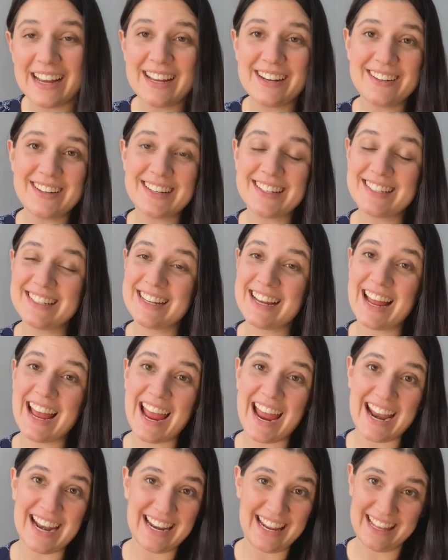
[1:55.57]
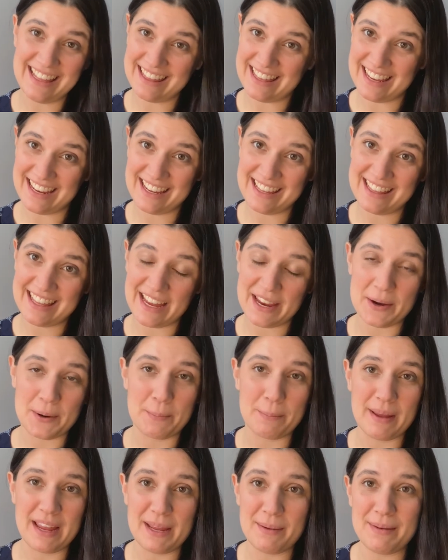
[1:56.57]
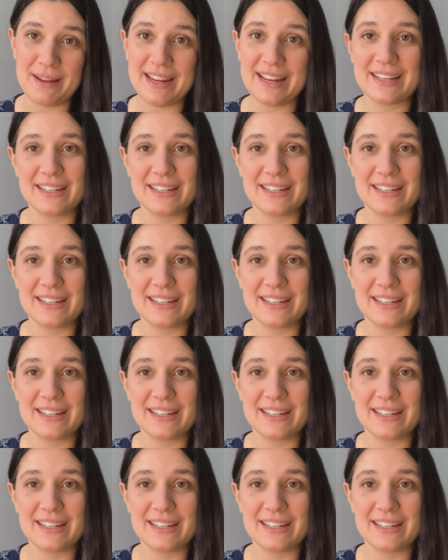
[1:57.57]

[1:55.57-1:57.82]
Just anything that your baby